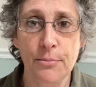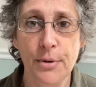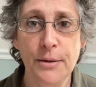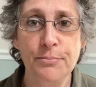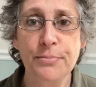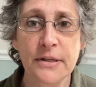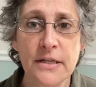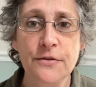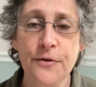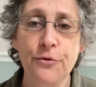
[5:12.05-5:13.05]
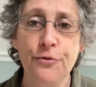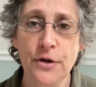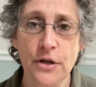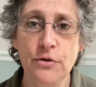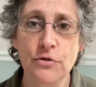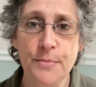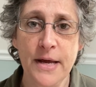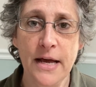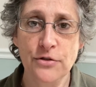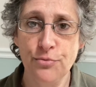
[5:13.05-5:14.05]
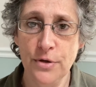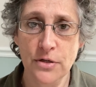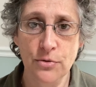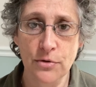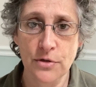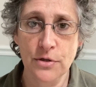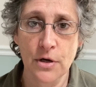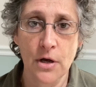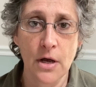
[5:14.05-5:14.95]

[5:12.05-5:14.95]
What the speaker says: But please feel free to use me as a resource.